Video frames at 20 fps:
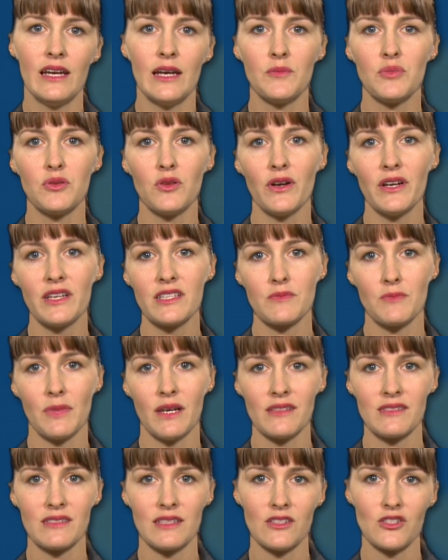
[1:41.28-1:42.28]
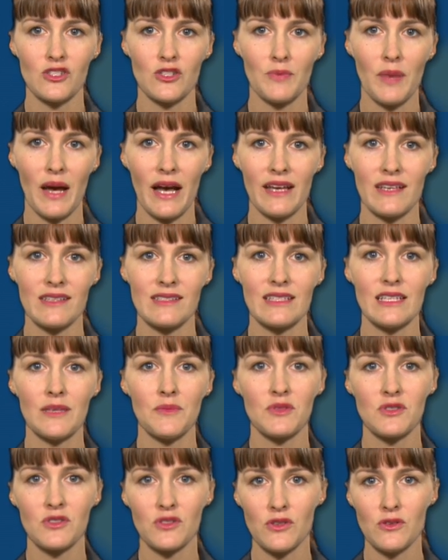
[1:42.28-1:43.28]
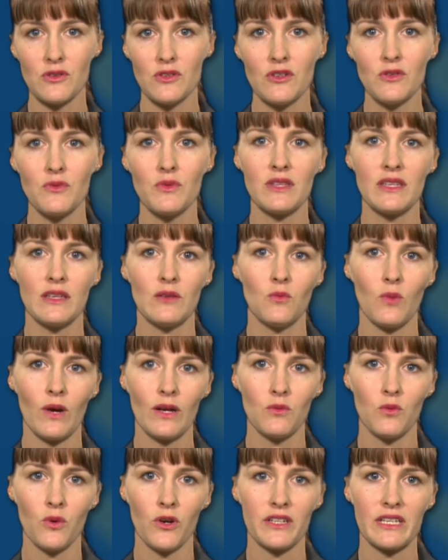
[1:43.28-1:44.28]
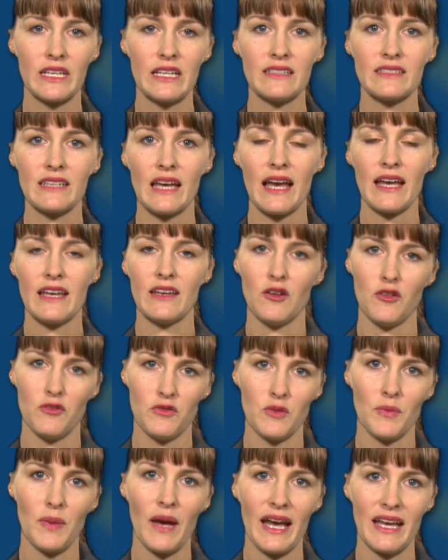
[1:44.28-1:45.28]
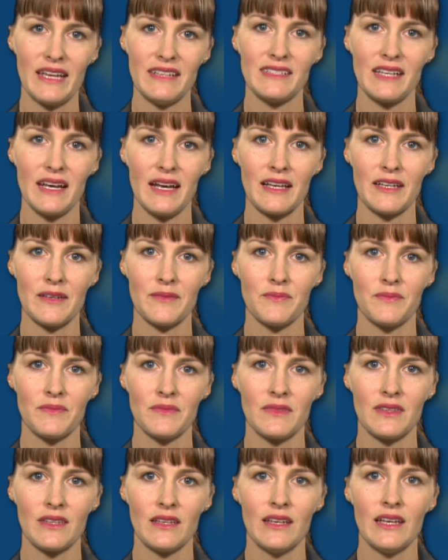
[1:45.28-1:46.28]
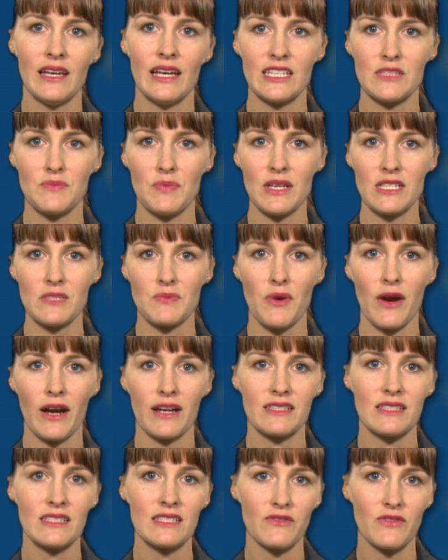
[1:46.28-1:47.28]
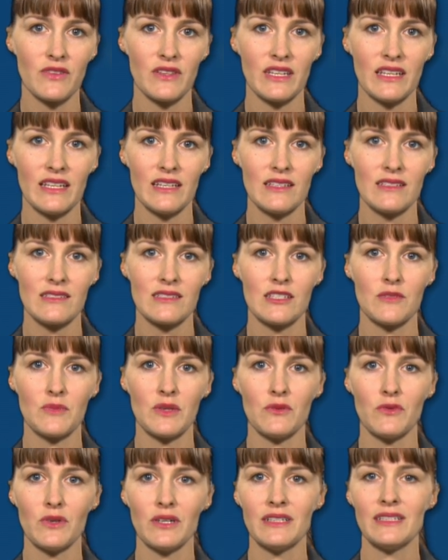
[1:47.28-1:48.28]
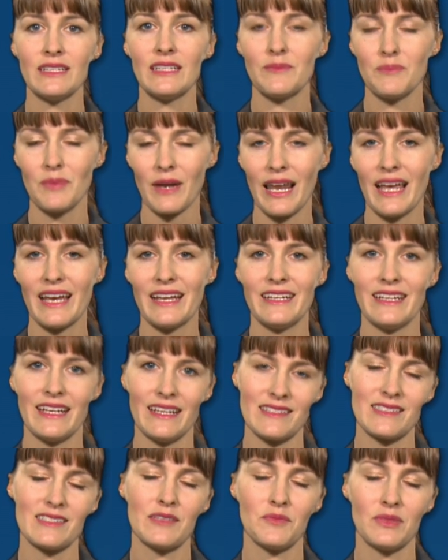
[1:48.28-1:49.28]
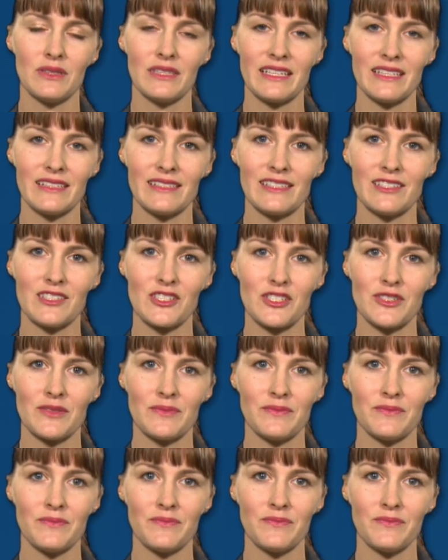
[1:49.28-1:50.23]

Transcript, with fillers: Employers must issue pay slips to you within one working day of your payday. It's best practice for these to be written in plain and simple English.